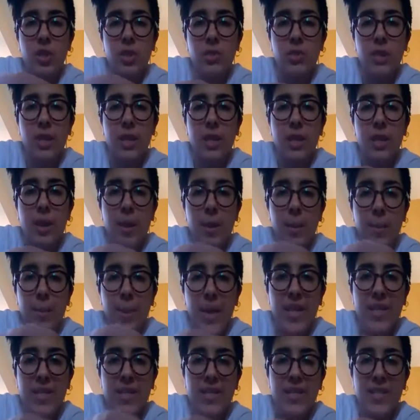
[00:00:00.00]
3
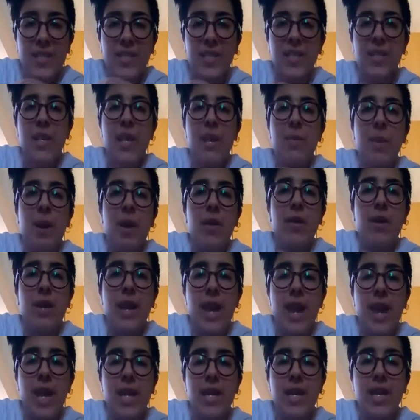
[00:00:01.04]
bases in the
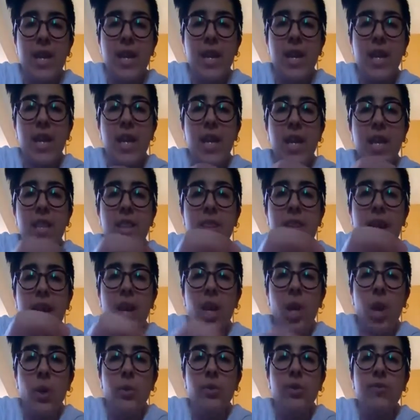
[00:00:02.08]
mRNA
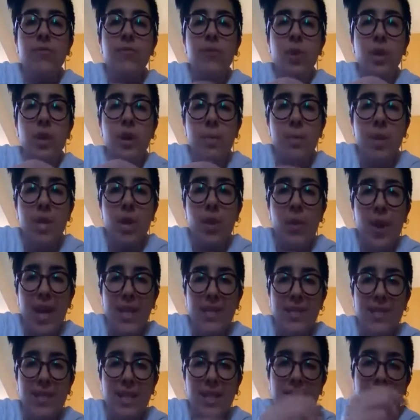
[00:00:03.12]
that codes for an amino
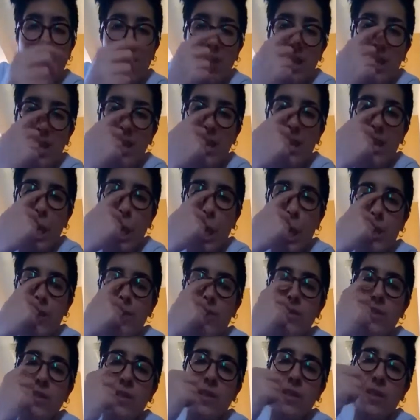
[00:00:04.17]
acid,
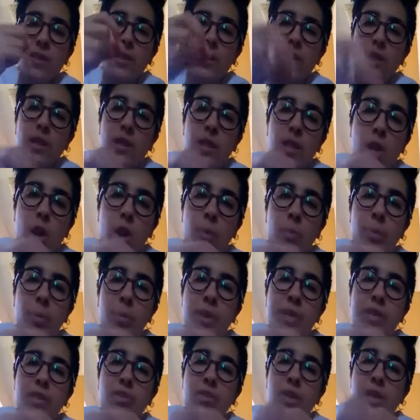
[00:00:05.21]
is
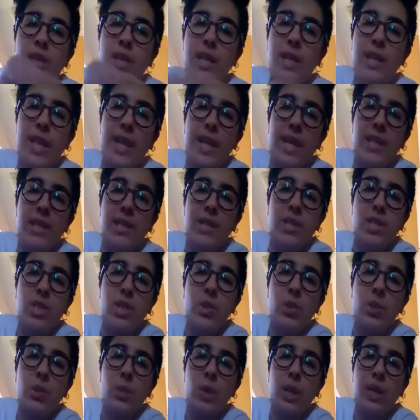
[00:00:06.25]
complementarily linked
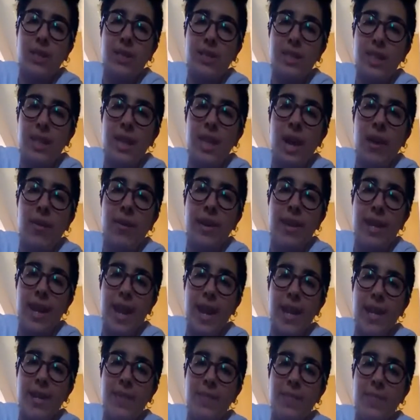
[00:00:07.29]
to a
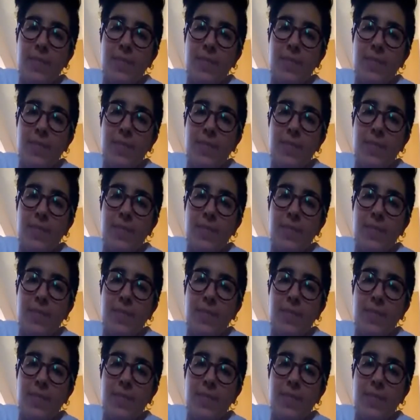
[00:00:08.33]
tRNA,